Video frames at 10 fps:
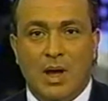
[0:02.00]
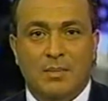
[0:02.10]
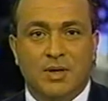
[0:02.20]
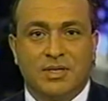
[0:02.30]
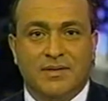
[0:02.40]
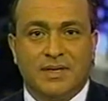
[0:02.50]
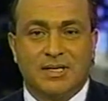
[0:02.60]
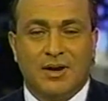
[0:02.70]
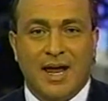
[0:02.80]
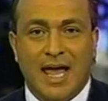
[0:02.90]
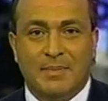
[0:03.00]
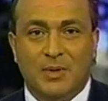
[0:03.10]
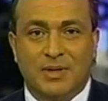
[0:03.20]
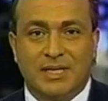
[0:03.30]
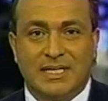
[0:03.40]
While most of us are
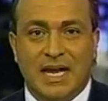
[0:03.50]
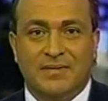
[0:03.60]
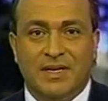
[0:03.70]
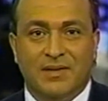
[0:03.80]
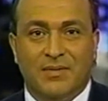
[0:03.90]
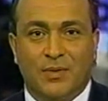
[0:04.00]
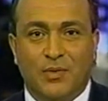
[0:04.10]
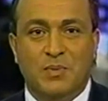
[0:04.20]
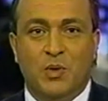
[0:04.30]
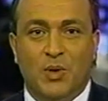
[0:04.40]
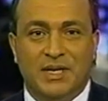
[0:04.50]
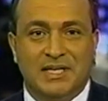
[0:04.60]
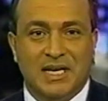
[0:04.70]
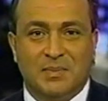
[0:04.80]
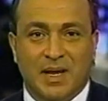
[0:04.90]
happy with the safety of three-point
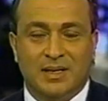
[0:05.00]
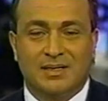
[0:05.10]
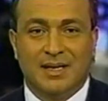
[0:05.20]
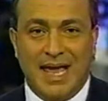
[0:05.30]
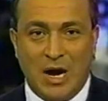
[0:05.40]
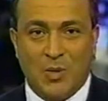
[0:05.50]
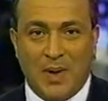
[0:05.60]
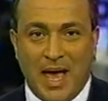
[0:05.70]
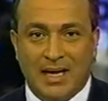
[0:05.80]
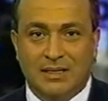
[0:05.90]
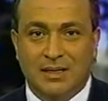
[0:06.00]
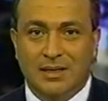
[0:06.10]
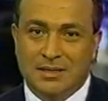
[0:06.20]
seatbelts and airbags,